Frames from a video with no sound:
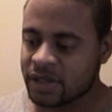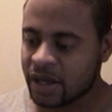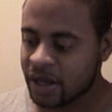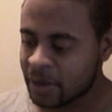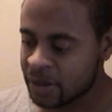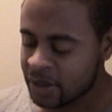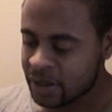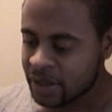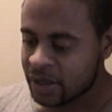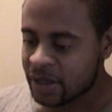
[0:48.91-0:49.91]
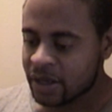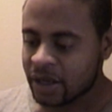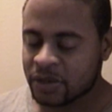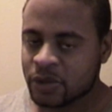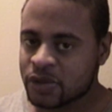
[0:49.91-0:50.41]
I
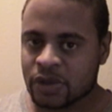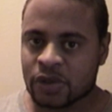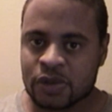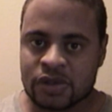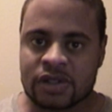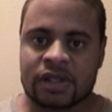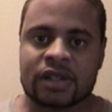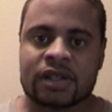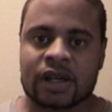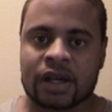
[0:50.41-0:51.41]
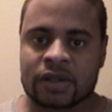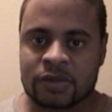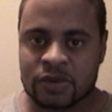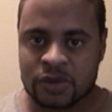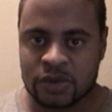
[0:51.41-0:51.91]
don't usually
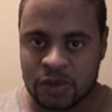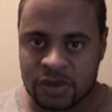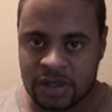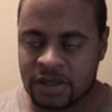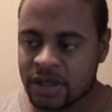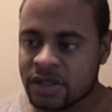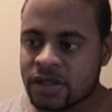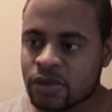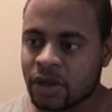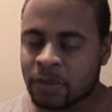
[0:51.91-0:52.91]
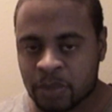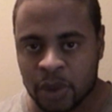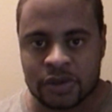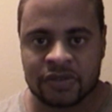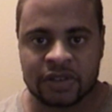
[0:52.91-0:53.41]
do things like this. I
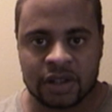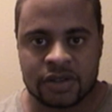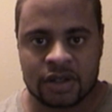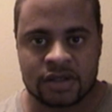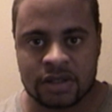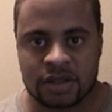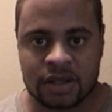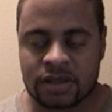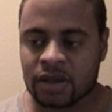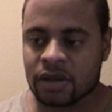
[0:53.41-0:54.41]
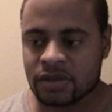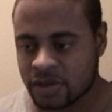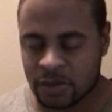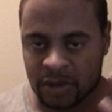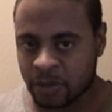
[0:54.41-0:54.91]
post videos on the internet. I do
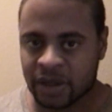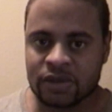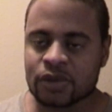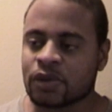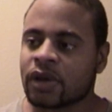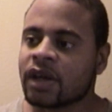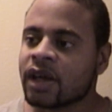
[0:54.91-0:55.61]
something brand new.